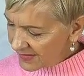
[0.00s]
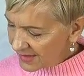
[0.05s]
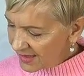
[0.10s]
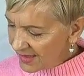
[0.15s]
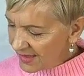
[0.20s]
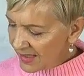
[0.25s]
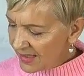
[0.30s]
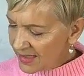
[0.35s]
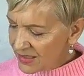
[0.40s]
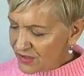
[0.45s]

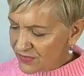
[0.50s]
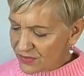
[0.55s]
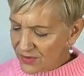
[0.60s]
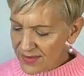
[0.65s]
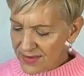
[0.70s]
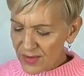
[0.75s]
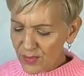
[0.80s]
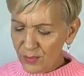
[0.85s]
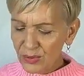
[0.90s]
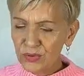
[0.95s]
And you've
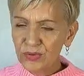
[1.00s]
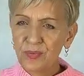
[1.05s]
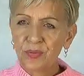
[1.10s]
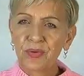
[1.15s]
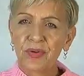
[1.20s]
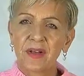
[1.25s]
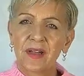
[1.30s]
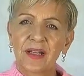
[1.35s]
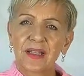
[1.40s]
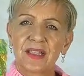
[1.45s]
also pulled
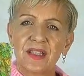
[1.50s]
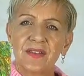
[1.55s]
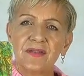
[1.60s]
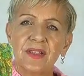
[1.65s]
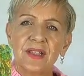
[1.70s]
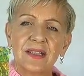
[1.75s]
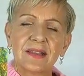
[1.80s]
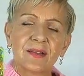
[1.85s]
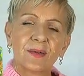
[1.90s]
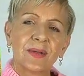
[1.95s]

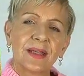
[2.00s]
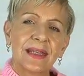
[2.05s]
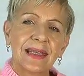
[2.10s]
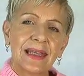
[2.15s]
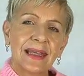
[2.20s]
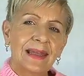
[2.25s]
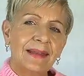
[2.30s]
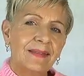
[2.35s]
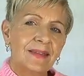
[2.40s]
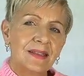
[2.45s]
productivity. So
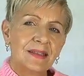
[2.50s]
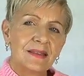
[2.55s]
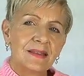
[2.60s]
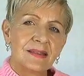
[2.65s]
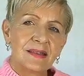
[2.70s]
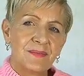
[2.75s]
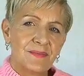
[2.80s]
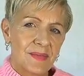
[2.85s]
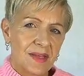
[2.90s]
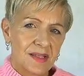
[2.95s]
again, this
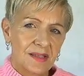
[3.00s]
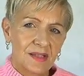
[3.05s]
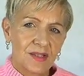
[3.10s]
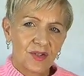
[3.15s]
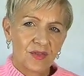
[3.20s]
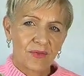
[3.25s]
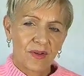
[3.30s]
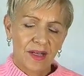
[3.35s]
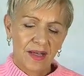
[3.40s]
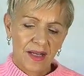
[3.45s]
is a
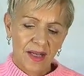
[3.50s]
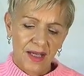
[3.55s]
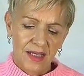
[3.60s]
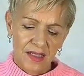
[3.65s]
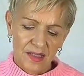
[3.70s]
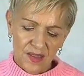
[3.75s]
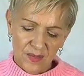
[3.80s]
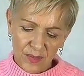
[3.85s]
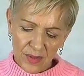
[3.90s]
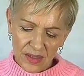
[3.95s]
message around how
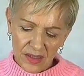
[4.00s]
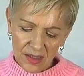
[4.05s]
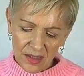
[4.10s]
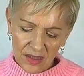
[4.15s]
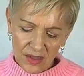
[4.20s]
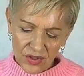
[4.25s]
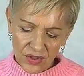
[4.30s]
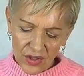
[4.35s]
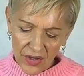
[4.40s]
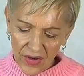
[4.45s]
you're spending
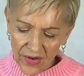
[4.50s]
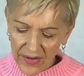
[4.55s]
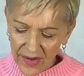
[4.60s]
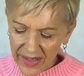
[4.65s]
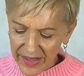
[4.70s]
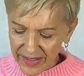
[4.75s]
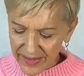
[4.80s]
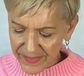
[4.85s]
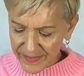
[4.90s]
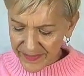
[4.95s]
your
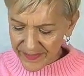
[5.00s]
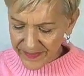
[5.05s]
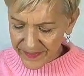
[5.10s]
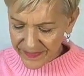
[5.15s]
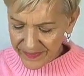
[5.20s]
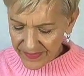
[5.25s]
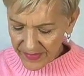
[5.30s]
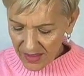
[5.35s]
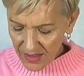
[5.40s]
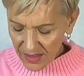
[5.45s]
time.
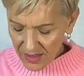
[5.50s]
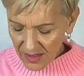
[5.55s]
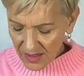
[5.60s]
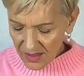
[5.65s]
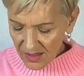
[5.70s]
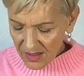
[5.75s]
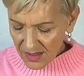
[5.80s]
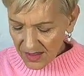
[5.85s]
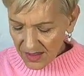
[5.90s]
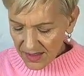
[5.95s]

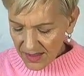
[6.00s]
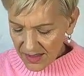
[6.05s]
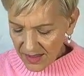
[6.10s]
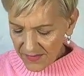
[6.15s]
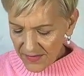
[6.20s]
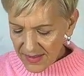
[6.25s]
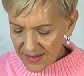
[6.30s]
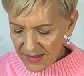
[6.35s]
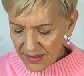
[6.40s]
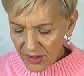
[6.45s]

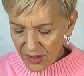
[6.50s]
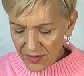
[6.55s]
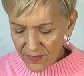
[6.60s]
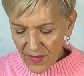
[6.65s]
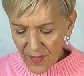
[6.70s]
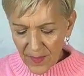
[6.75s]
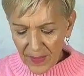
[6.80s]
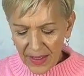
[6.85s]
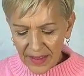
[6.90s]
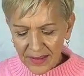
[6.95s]
There's a lot
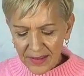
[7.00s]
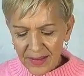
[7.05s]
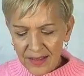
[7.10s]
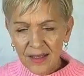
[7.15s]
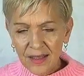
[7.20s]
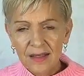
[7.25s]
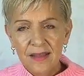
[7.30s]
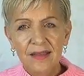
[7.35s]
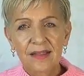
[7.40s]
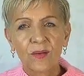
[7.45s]
of
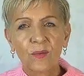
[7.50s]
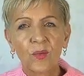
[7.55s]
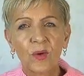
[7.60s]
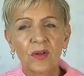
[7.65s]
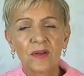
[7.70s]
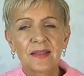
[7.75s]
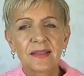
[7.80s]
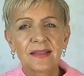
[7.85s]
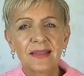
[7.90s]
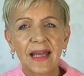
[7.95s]
abundance that
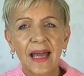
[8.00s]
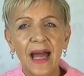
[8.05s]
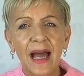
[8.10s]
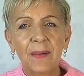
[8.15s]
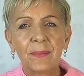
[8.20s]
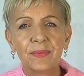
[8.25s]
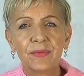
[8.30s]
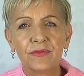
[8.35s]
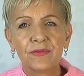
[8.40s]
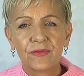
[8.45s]
wants to
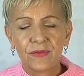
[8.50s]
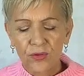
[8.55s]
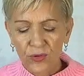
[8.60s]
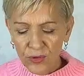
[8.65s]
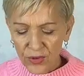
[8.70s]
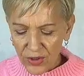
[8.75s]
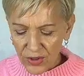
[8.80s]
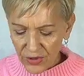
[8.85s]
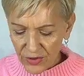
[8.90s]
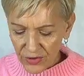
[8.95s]
happen
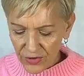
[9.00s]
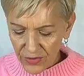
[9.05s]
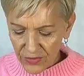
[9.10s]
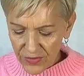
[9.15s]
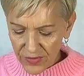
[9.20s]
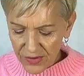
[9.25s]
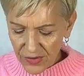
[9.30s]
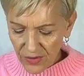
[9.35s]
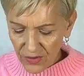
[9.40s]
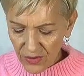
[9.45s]
for you.
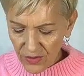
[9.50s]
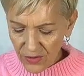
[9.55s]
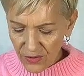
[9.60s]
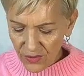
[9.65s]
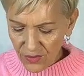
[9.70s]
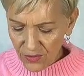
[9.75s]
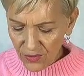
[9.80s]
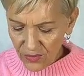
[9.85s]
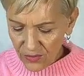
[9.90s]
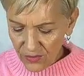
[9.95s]

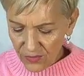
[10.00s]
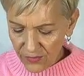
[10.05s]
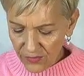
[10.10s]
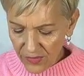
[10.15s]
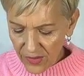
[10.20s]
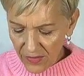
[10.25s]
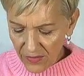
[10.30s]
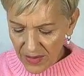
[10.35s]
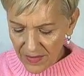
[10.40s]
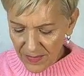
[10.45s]
So
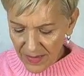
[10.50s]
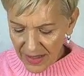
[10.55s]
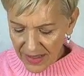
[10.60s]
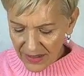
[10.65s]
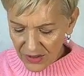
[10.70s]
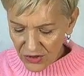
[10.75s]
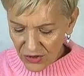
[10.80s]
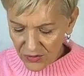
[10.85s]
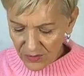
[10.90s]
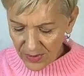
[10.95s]
very
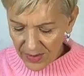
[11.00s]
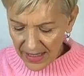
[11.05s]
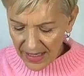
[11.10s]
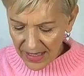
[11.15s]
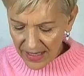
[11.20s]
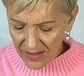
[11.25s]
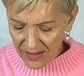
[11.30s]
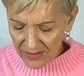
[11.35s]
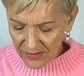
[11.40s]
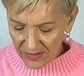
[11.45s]
much
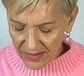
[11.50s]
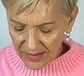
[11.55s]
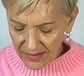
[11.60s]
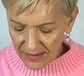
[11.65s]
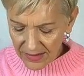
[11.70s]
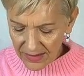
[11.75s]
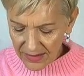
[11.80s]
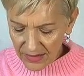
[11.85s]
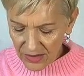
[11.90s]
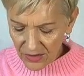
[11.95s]
about,
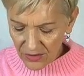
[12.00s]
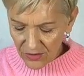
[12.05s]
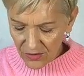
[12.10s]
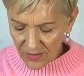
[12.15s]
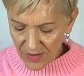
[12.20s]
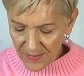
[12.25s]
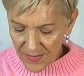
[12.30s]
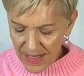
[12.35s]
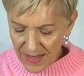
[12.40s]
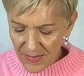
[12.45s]
you know,
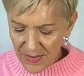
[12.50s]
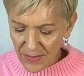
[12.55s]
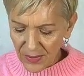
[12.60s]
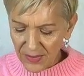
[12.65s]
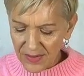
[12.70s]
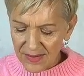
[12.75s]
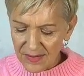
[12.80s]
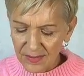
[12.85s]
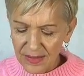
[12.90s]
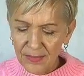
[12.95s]
there may be
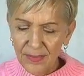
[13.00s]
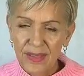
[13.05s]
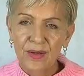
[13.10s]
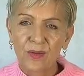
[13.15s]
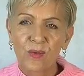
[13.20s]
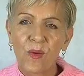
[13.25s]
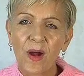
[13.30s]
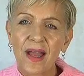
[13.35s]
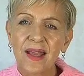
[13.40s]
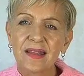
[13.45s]
possibly better
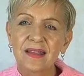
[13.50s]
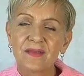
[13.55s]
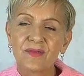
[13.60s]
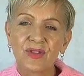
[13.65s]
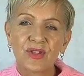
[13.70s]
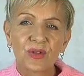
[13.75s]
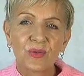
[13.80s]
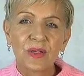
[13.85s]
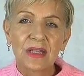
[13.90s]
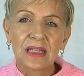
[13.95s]
ways of
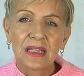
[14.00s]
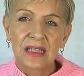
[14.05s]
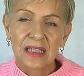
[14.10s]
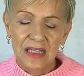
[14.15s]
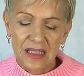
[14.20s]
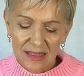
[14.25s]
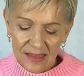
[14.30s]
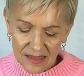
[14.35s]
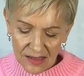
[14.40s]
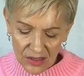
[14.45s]
doing
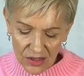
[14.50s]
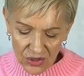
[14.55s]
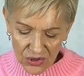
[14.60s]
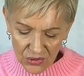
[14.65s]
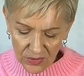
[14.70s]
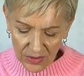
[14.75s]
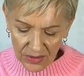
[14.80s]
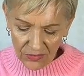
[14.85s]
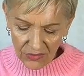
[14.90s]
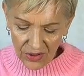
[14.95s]
things than you're
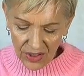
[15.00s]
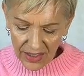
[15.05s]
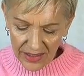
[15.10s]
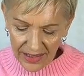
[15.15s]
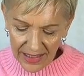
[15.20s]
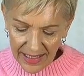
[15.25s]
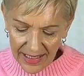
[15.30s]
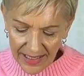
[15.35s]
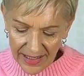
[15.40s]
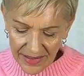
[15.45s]
doing right
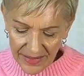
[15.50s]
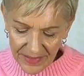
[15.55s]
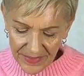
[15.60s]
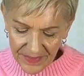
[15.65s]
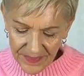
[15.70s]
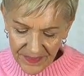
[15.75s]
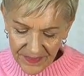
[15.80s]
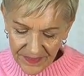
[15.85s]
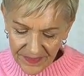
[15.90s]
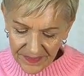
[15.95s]

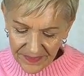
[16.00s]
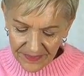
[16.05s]
now.